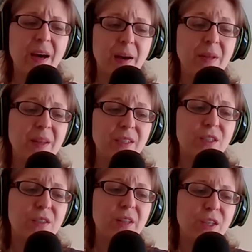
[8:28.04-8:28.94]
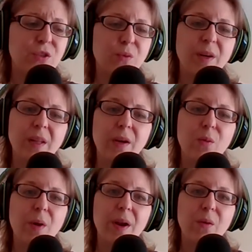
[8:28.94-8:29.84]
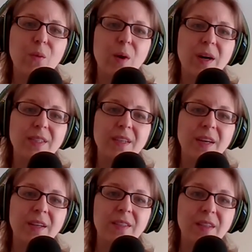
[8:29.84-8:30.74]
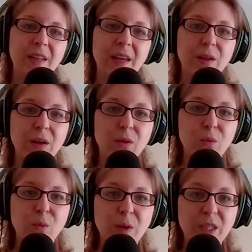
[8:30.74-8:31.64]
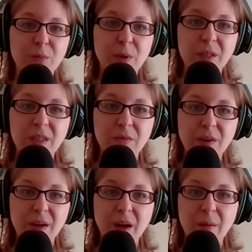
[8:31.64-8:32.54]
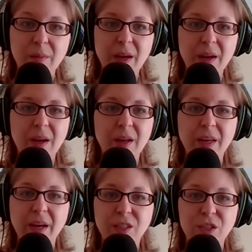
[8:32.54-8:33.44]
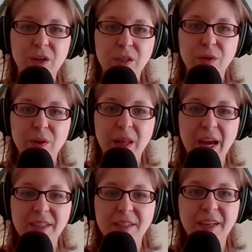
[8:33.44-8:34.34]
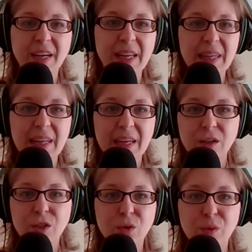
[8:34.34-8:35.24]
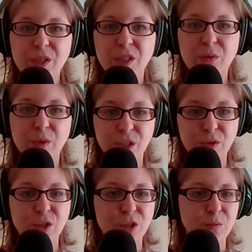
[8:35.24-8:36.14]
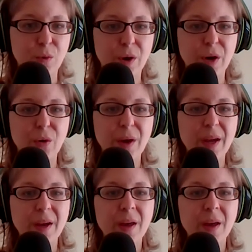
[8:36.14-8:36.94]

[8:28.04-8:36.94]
I mean that's really what it was, and I could see like little whispers of it coming. Like I'd start to relax and I'd get little twitches, which is just more annoying,